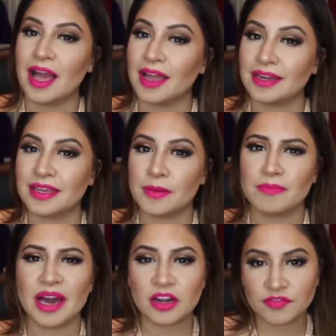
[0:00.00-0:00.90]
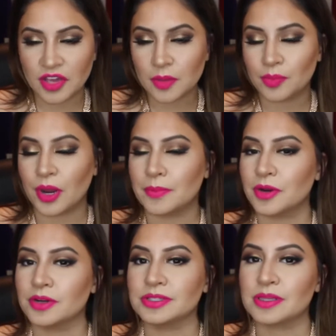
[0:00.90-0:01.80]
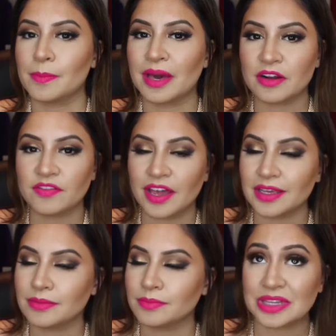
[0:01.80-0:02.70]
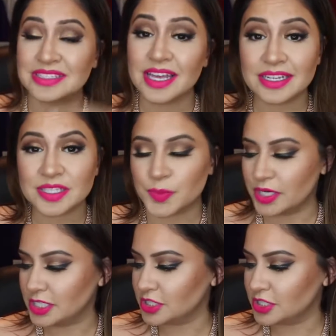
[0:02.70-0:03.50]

I need mattifying primers, mattifying setting sprays.